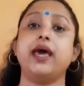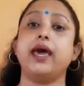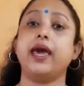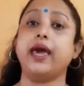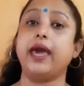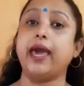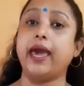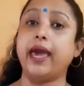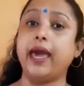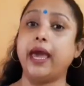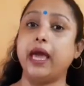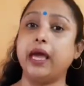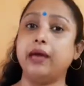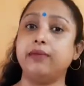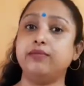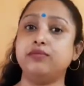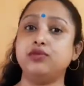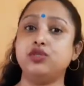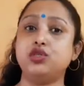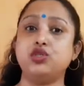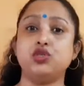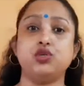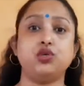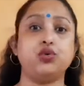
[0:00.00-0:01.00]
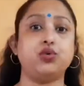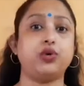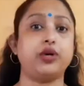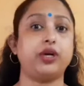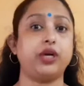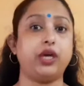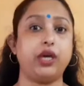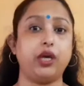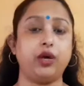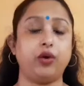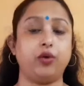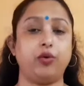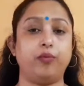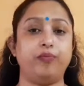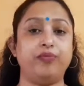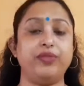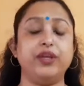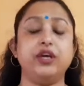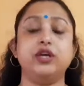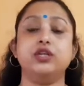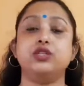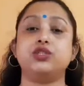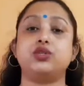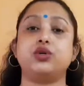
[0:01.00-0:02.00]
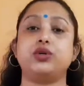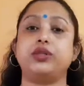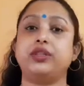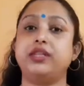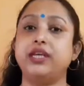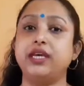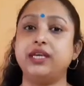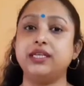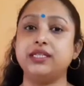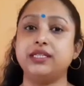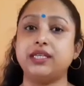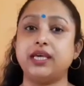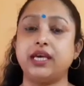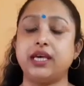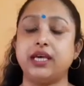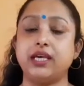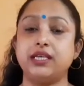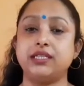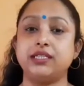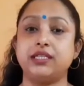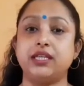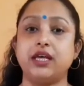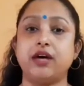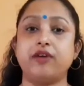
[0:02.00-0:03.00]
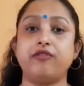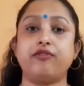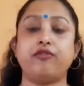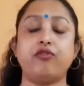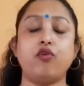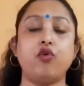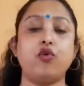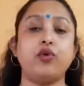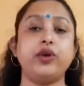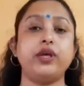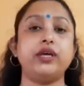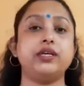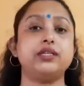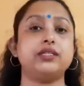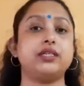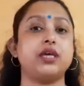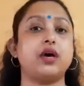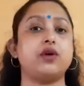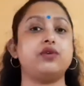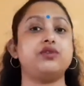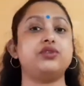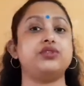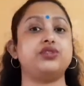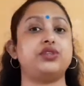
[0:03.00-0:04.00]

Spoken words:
N to Q. So this is the phonic sound